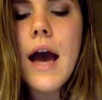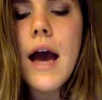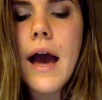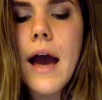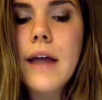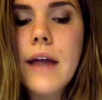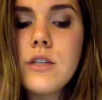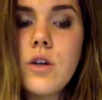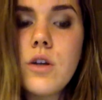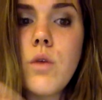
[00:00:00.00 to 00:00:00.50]

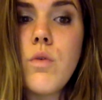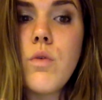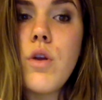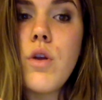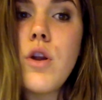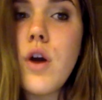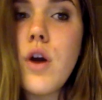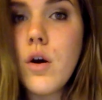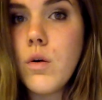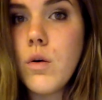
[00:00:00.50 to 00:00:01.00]
I don't
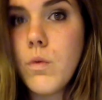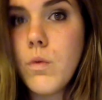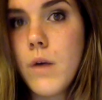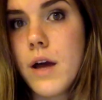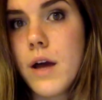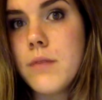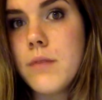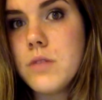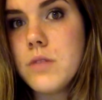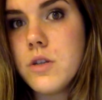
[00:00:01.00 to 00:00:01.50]
know
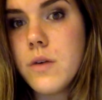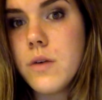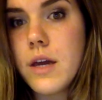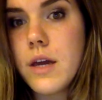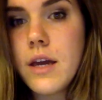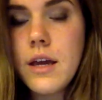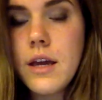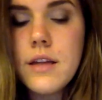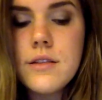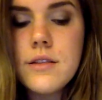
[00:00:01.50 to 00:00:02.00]
what I'm
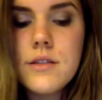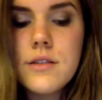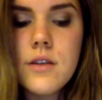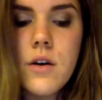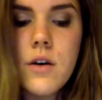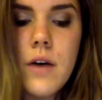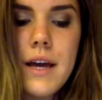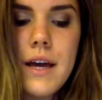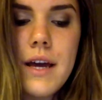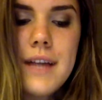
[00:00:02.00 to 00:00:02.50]
doing, and
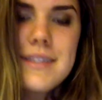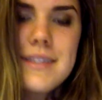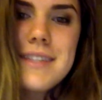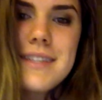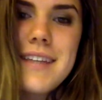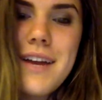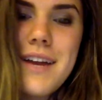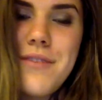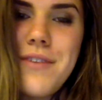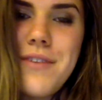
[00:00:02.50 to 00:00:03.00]
so I guess it's
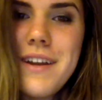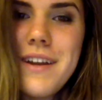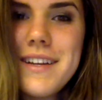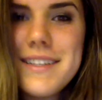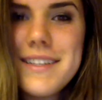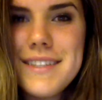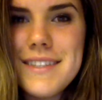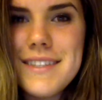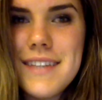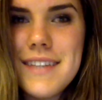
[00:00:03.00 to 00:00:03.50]
kind of fun
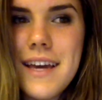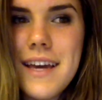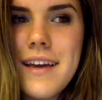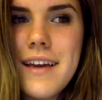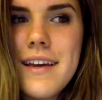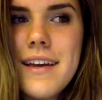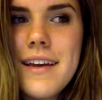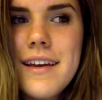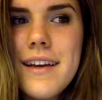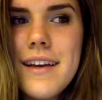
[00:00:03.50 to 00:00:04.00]
because it's like
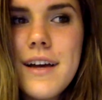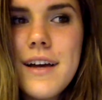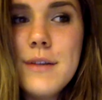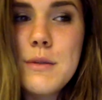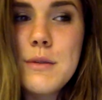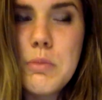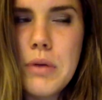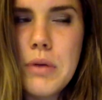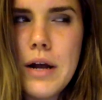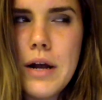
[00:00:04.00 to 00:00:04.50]
a
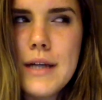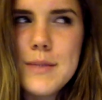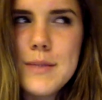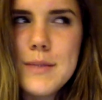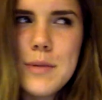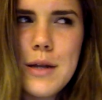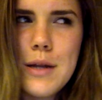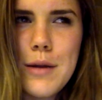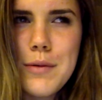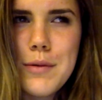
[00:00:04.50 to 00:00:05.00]
surprise,
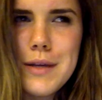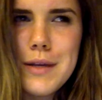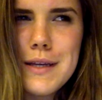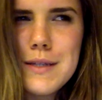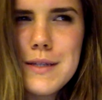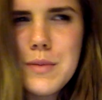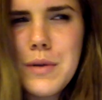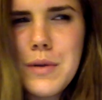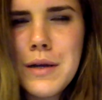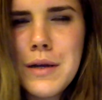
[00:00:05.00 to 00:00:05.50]
but not really a
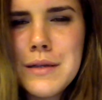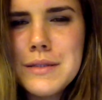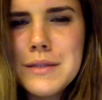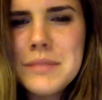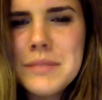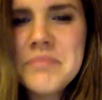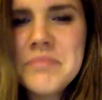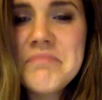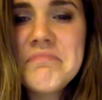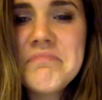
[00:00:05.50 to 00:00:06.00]
surprise.
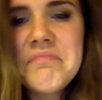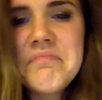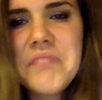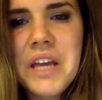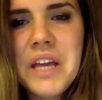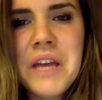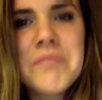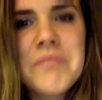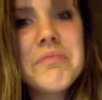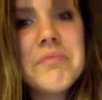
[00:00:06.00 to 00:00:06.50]

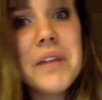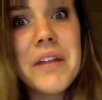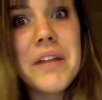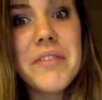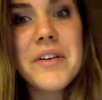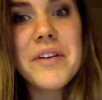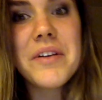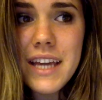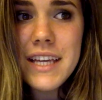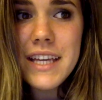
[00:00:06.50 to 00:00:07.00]
Eh,
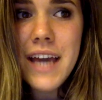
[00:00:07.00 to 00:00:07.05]
whatever.